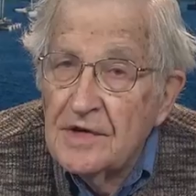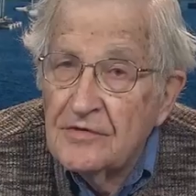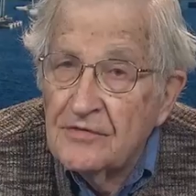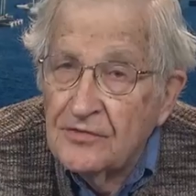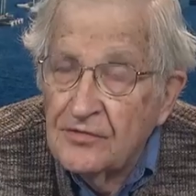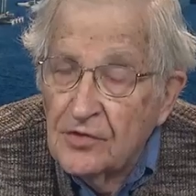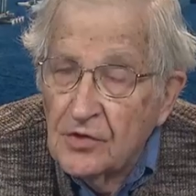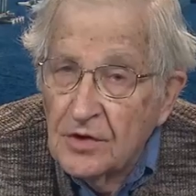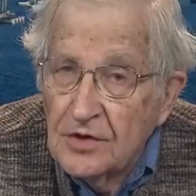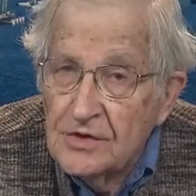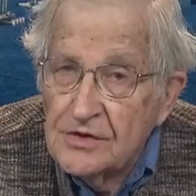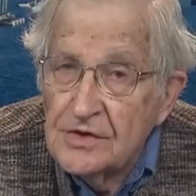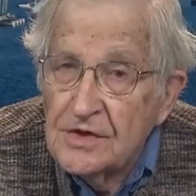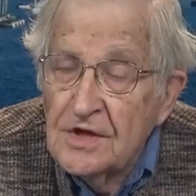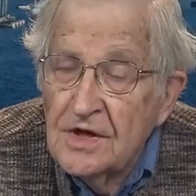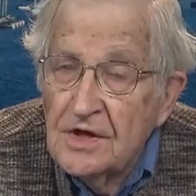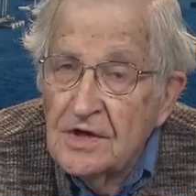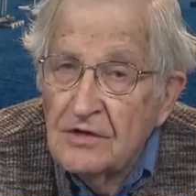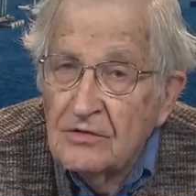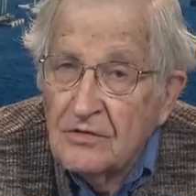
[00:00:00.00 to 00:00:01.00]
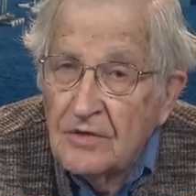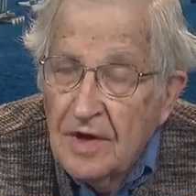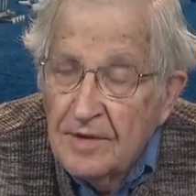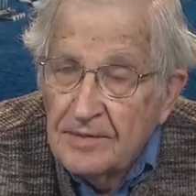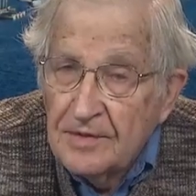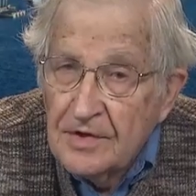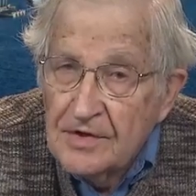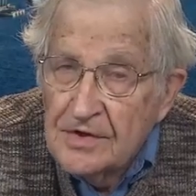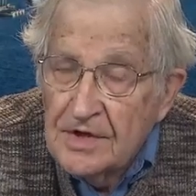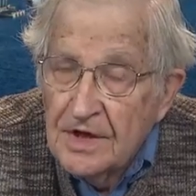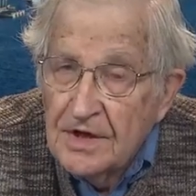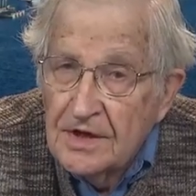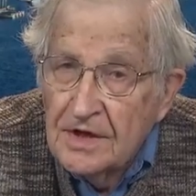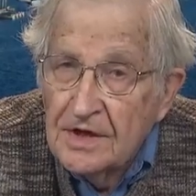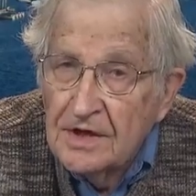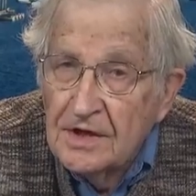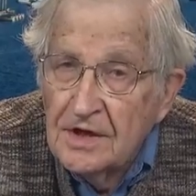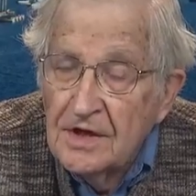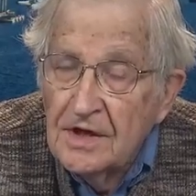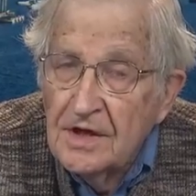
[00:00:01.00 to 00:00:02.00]
a force
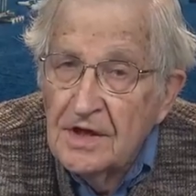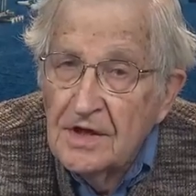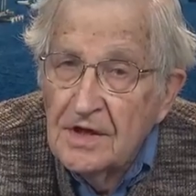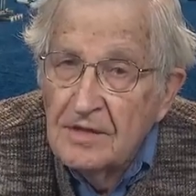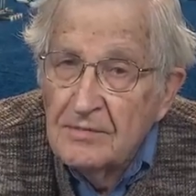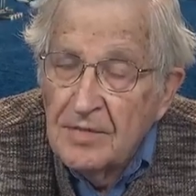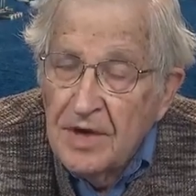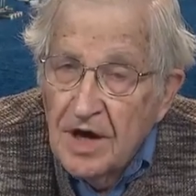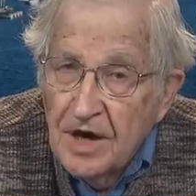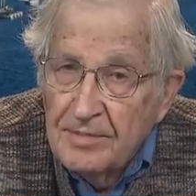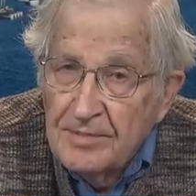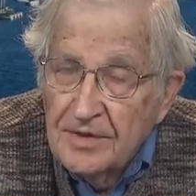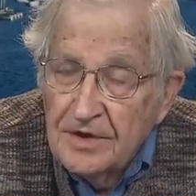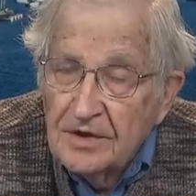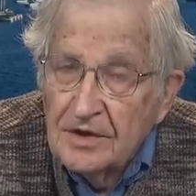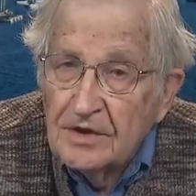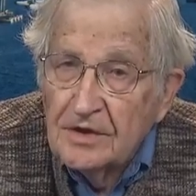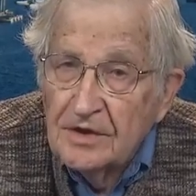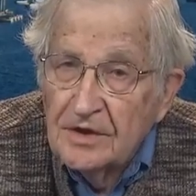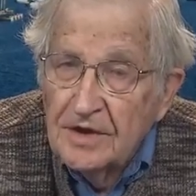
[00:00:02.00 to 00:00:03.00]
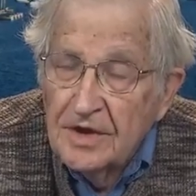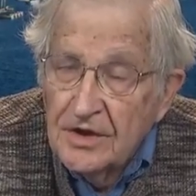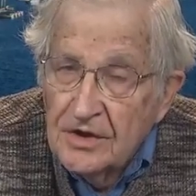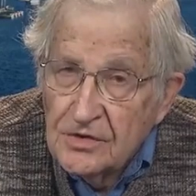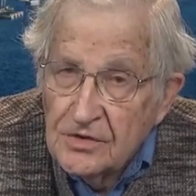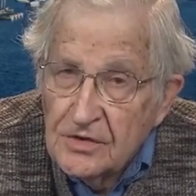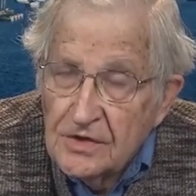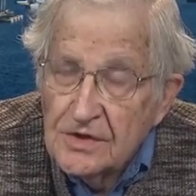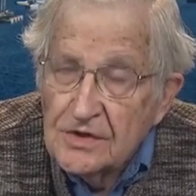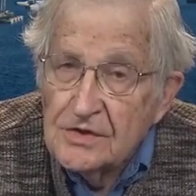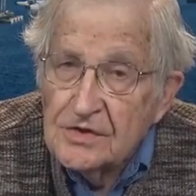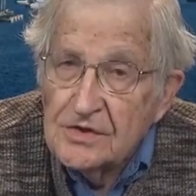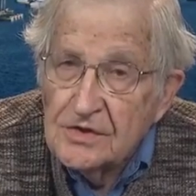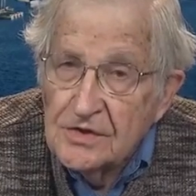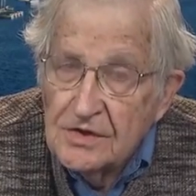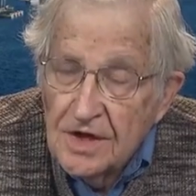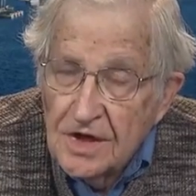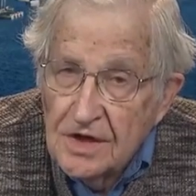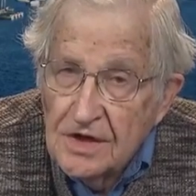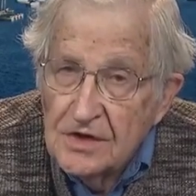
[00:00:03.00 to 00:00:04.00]
representing popular
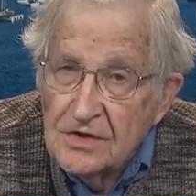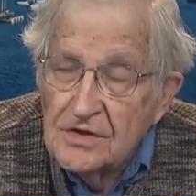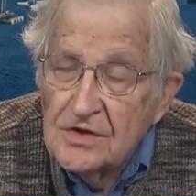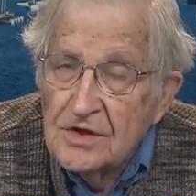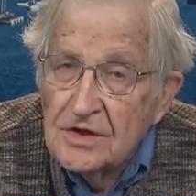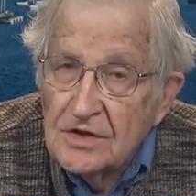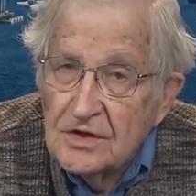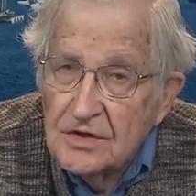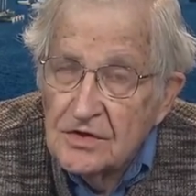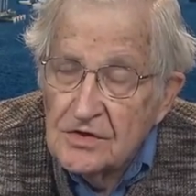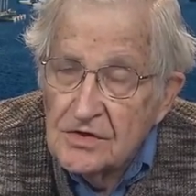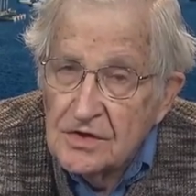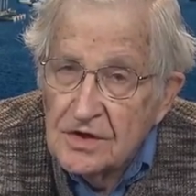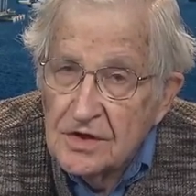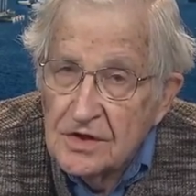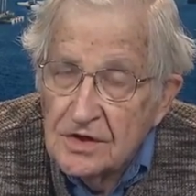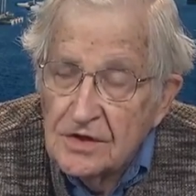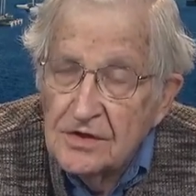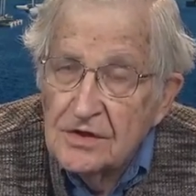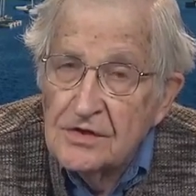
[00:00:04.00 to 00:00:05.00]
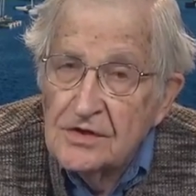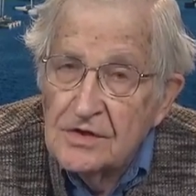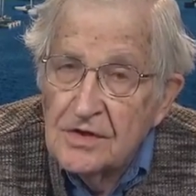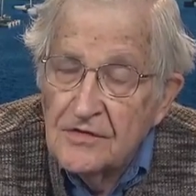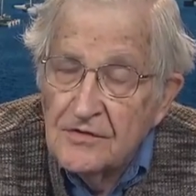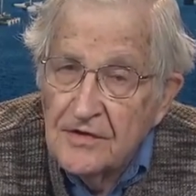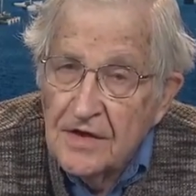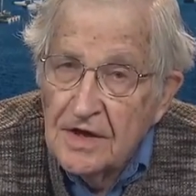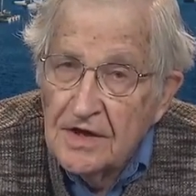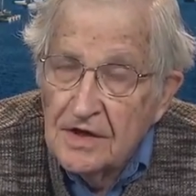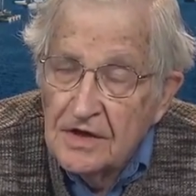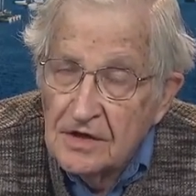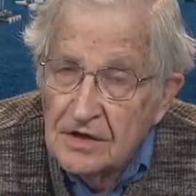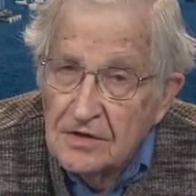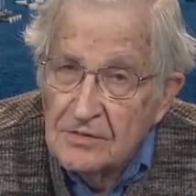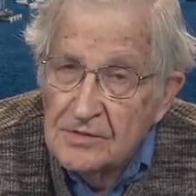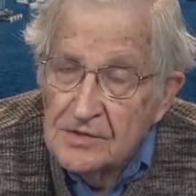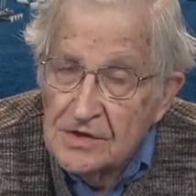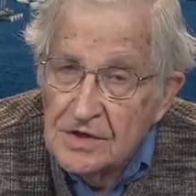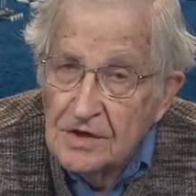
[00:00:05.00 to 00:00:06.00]
interests, needs, and concerns, defending
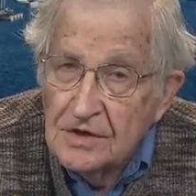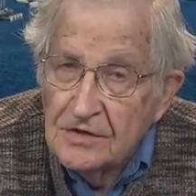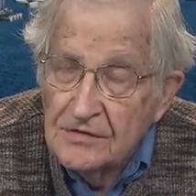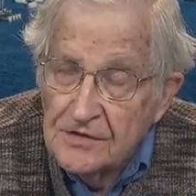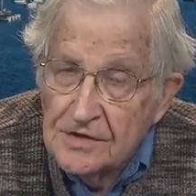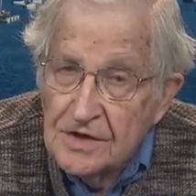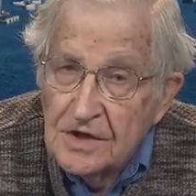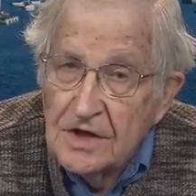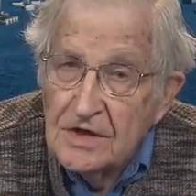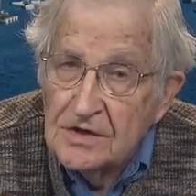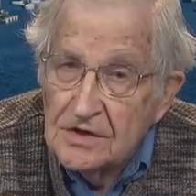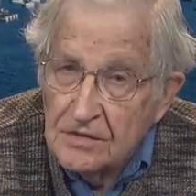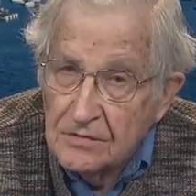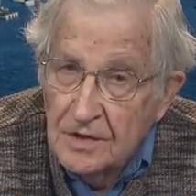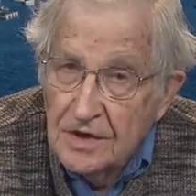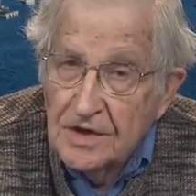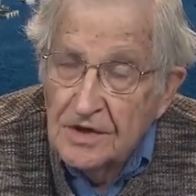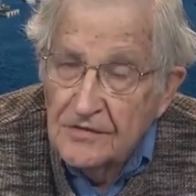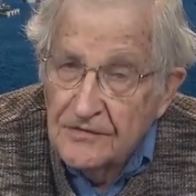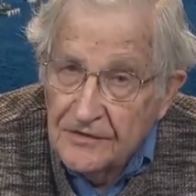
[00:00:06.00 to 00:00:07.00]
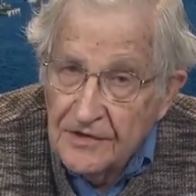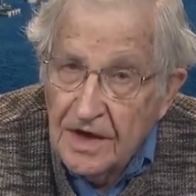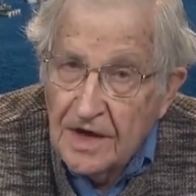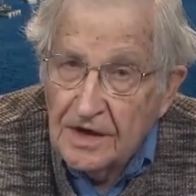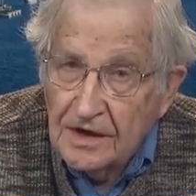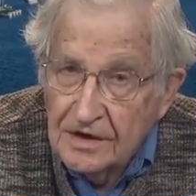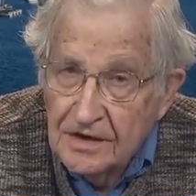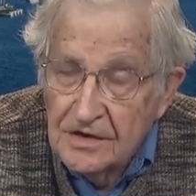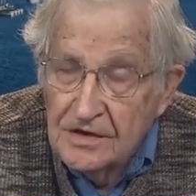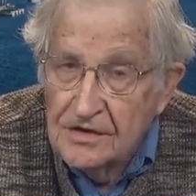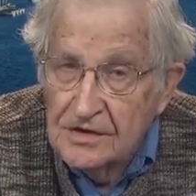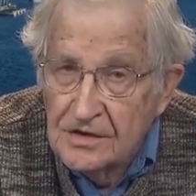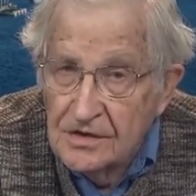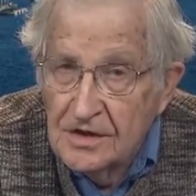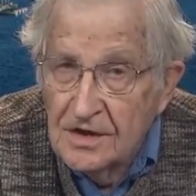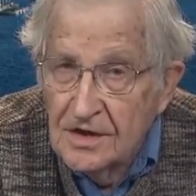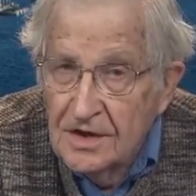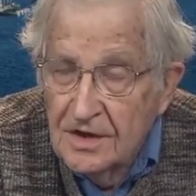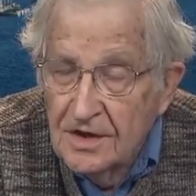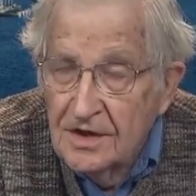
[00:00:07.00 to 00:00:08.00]
themselves against what in fact
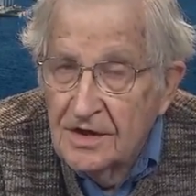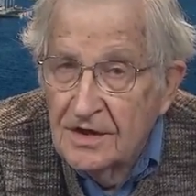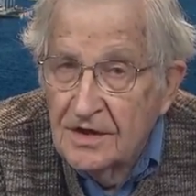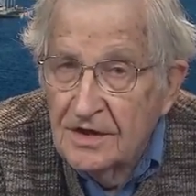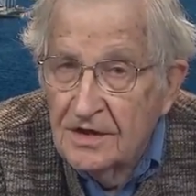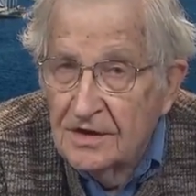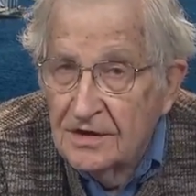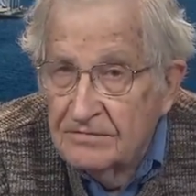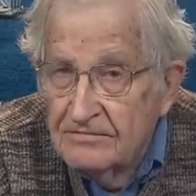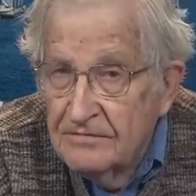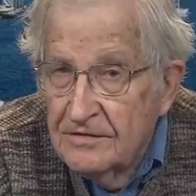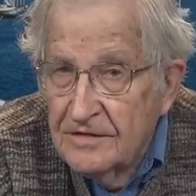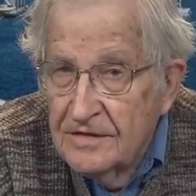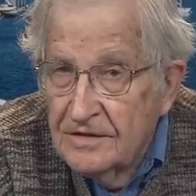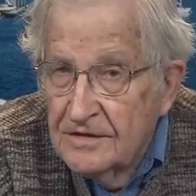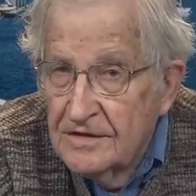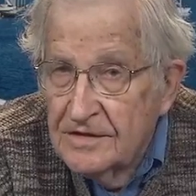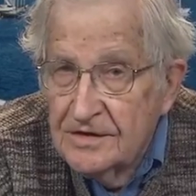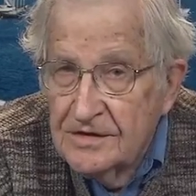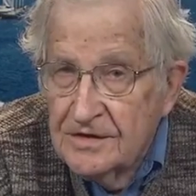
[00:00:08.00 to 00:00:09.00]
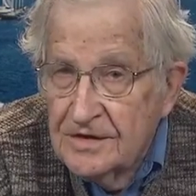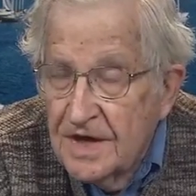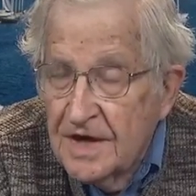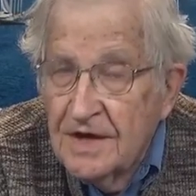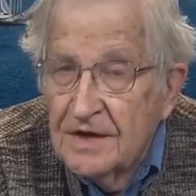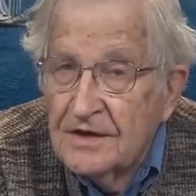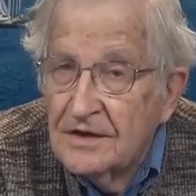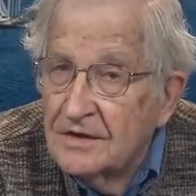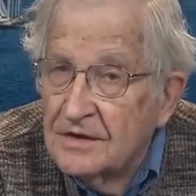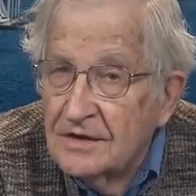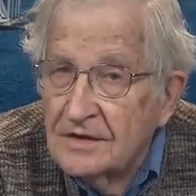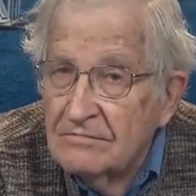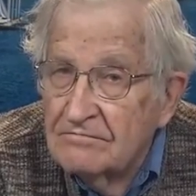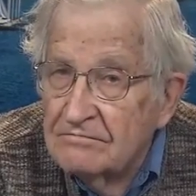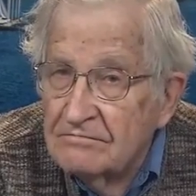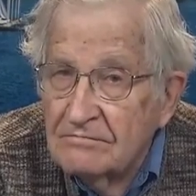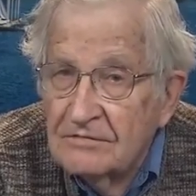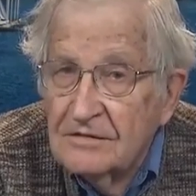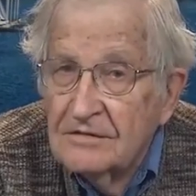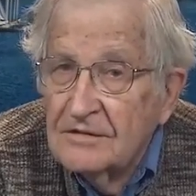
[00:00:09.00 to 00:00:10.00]
is a standard
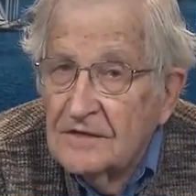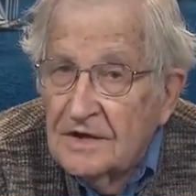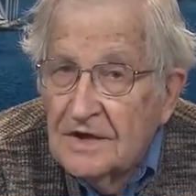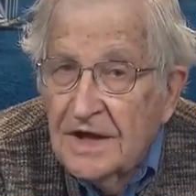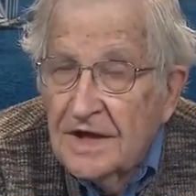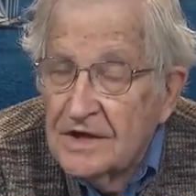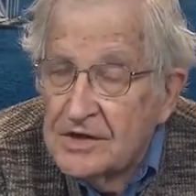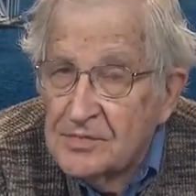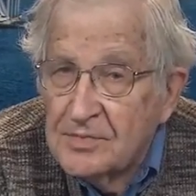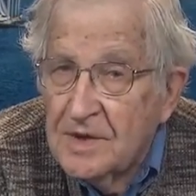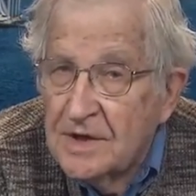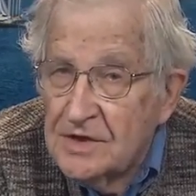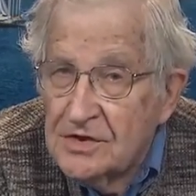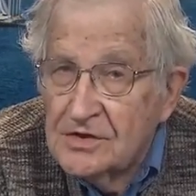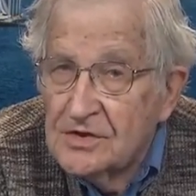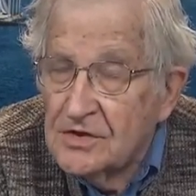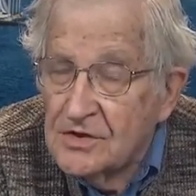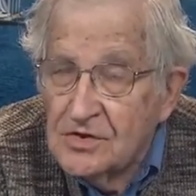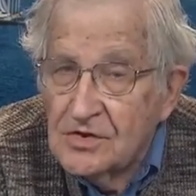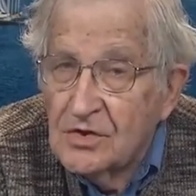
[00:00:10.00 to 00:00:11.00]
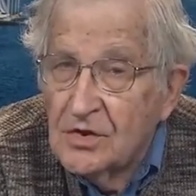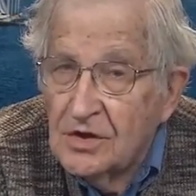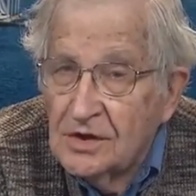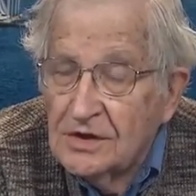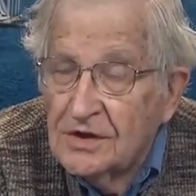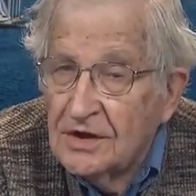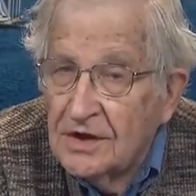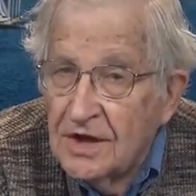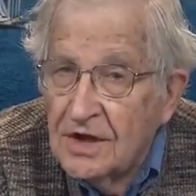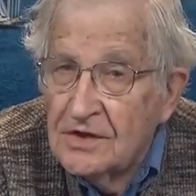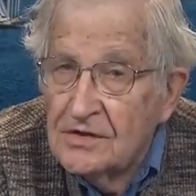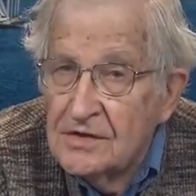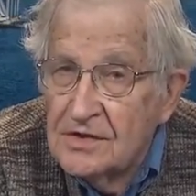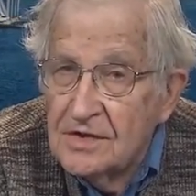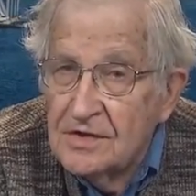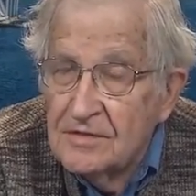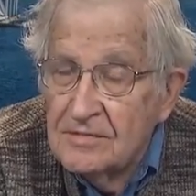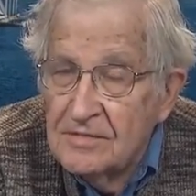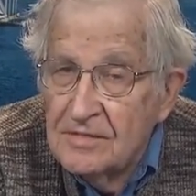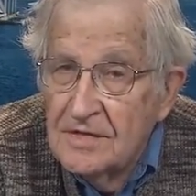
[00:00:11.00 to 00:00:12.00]
class-based assault
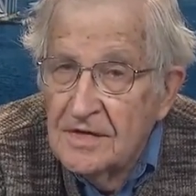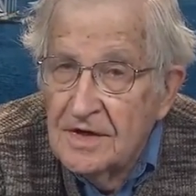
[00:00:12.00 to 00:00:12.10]
against them?